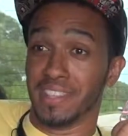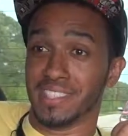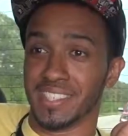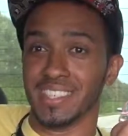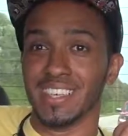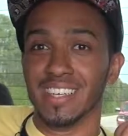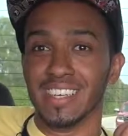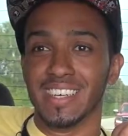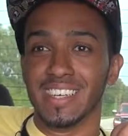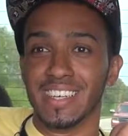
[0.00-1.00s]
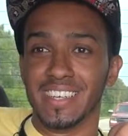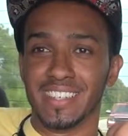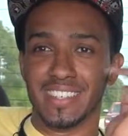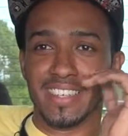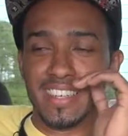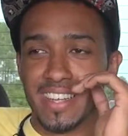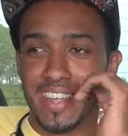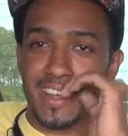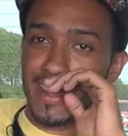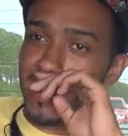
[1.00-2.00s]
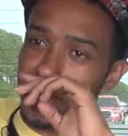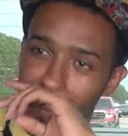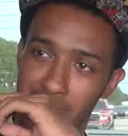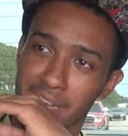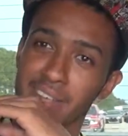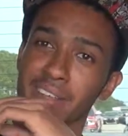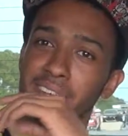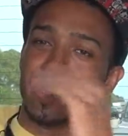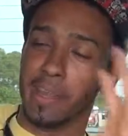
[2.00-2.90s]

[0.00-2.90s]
This I can't help you with. I can't help you. I can help you with a lot of stuff.